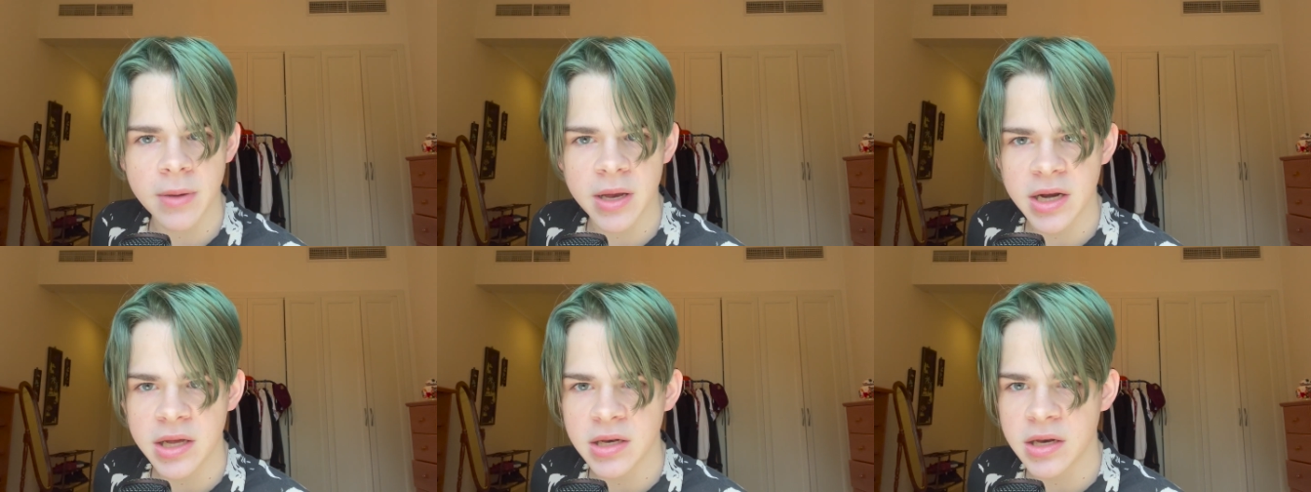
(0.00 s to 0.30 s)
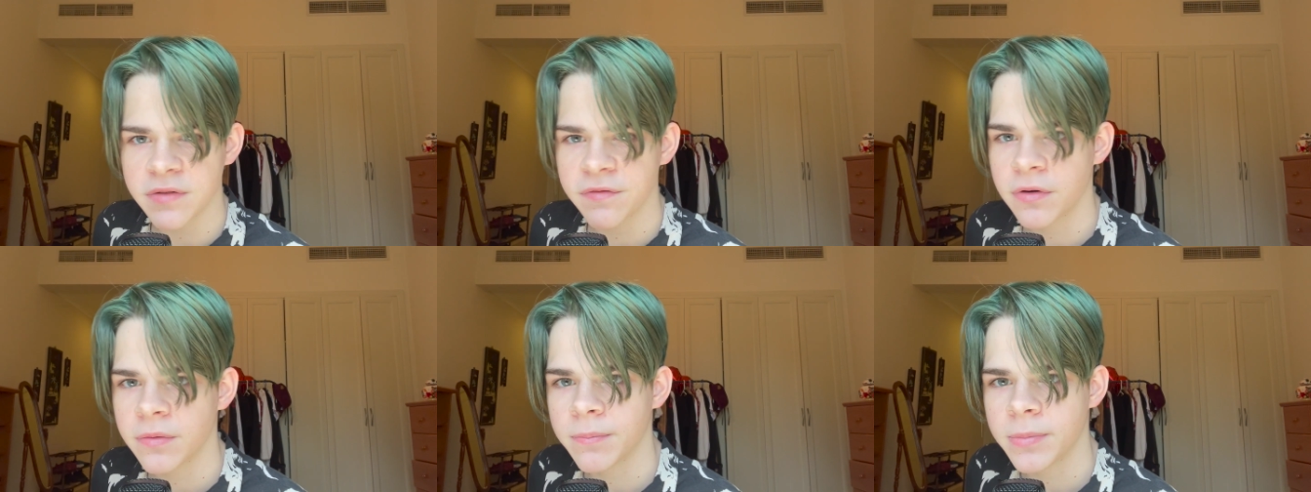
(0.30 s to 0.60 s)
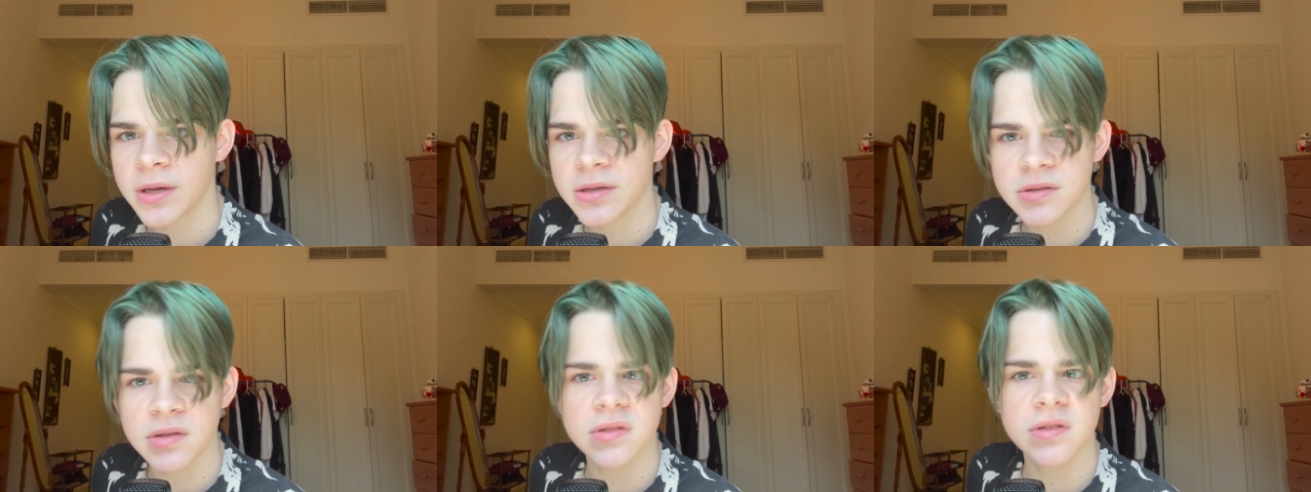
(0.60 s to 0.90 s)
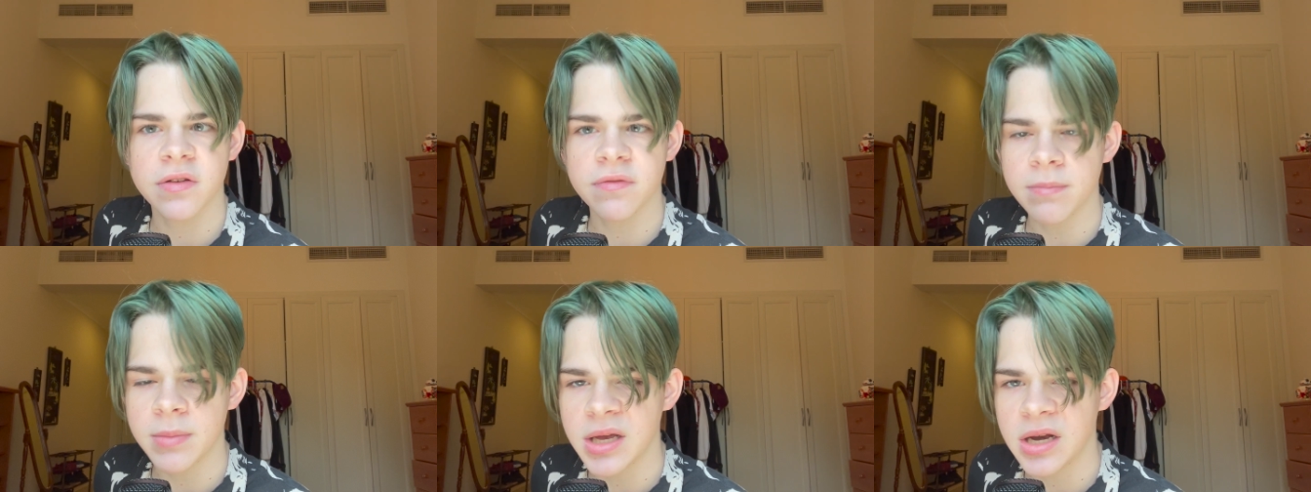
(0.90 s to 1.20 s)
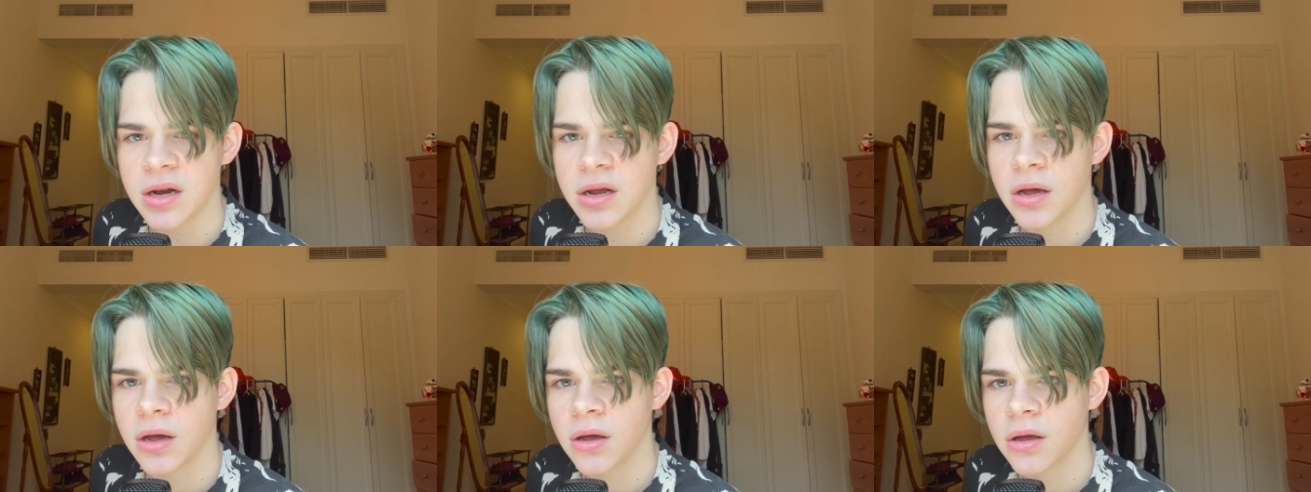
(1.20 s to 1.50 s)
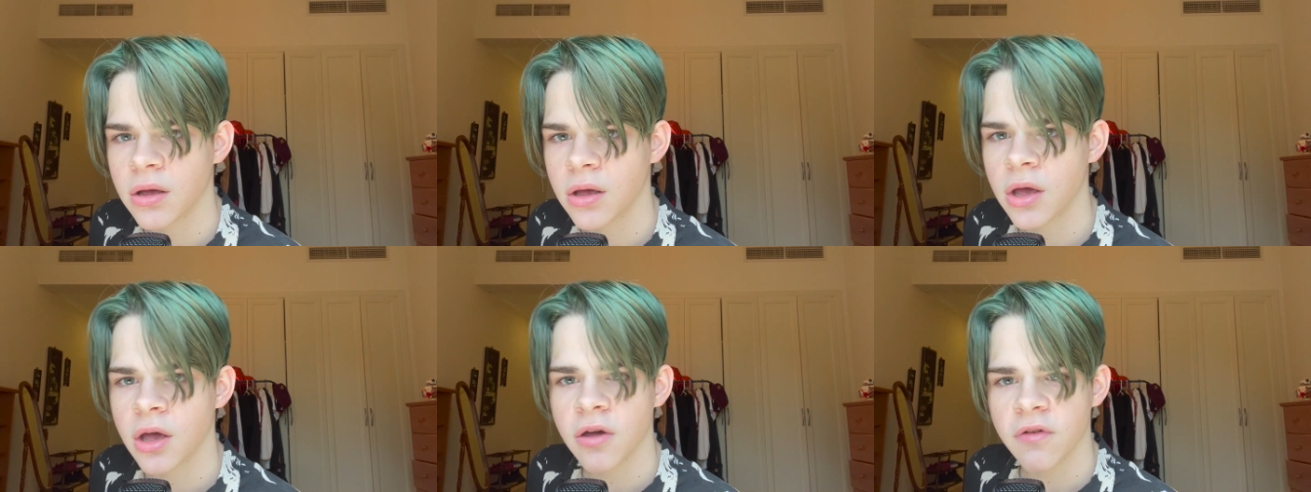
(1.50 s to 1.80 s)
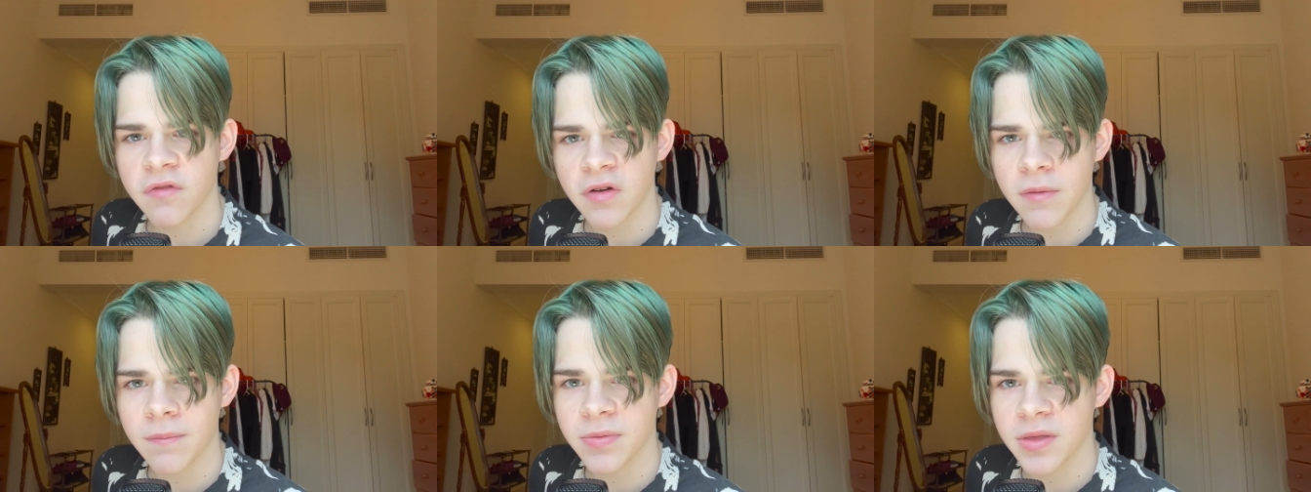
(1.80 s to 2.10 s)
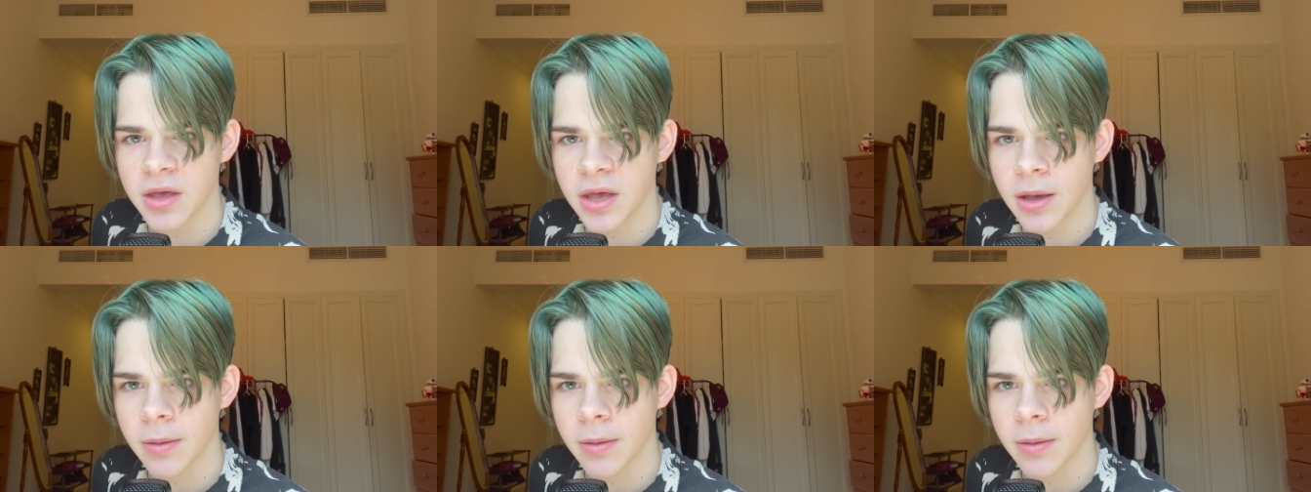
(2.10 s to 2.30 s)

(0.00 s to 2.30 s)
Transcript: many different pieces of media from the